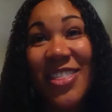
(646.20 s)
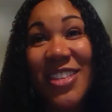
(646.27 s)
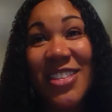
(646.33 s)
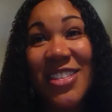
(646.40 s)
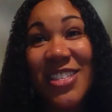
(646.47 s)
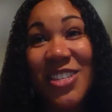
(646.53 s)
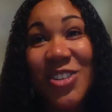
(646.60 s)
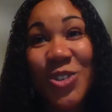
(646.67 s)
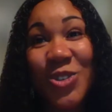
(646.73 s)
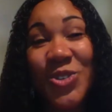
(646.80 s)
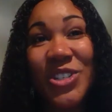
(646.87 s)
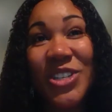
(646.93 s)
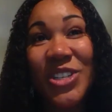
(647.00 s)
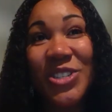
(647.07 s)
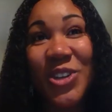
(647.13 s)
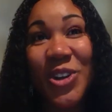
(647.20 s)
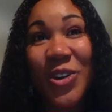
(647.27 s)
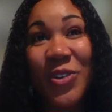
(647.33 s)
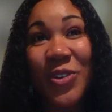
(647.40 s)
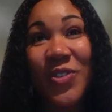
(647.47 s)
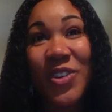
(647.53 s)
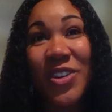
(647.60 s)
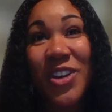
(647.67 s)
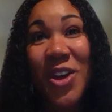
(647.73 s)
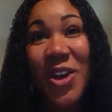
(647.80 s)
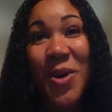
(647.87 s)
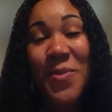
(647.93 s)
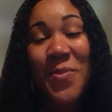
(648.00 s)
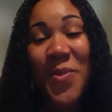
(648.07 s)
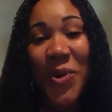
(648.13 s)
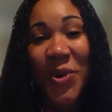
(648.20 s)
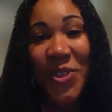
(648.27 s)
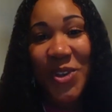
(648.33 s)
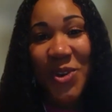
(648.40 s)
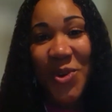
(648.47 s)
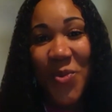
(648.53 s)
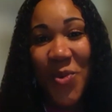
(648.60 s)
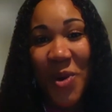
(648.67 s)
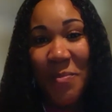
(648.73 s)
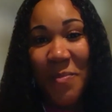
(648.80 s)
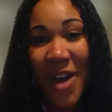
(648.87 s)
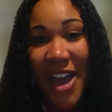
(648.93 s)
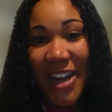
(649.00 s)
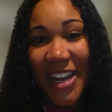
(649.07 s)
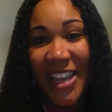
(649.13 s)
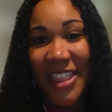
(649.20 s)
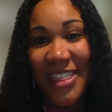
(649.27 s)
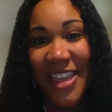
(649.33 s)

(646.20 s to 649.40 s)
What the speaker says: The children deserve more than a warm body.